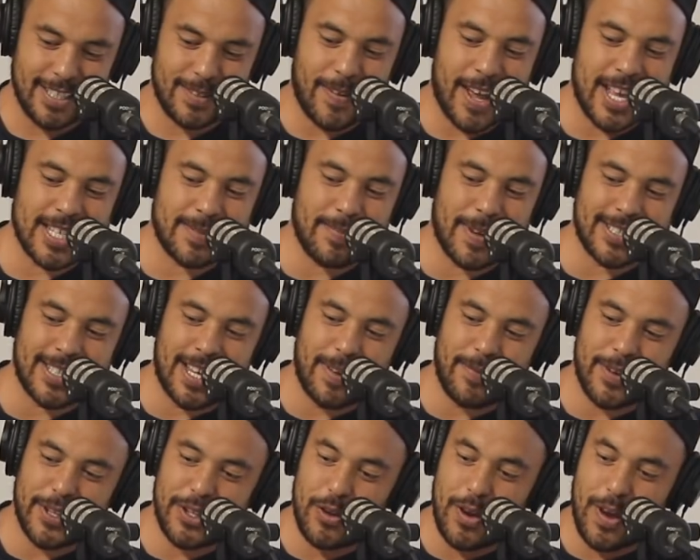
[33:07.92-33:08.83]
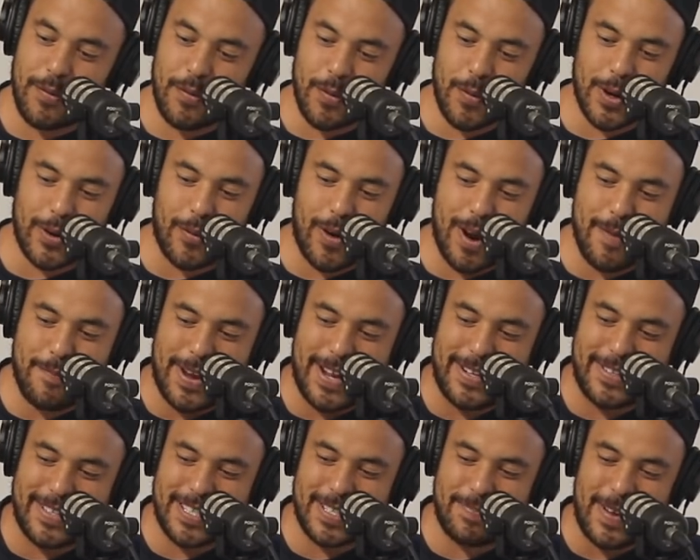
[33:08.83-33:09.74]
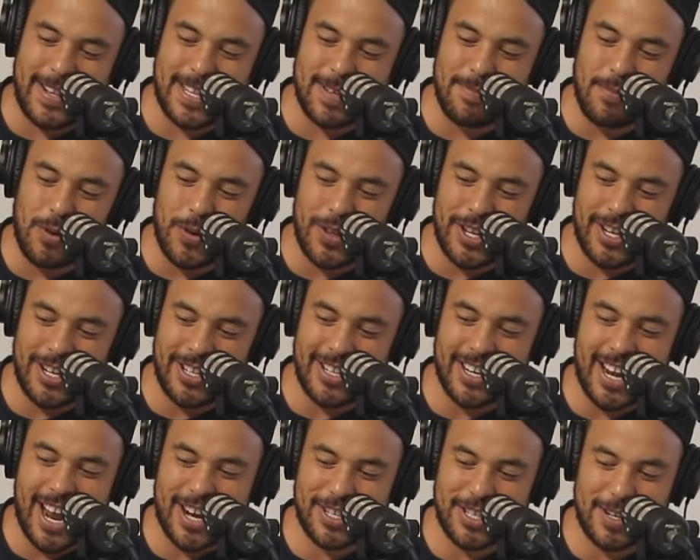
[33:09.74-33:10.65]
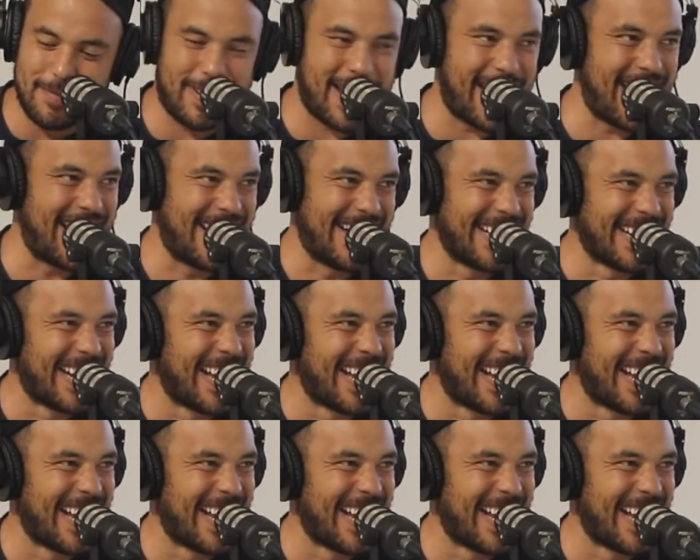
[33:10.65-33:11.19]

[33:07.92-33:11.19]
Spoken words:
these fans must love it. Do you ever regret being suspended more than you did actually playing?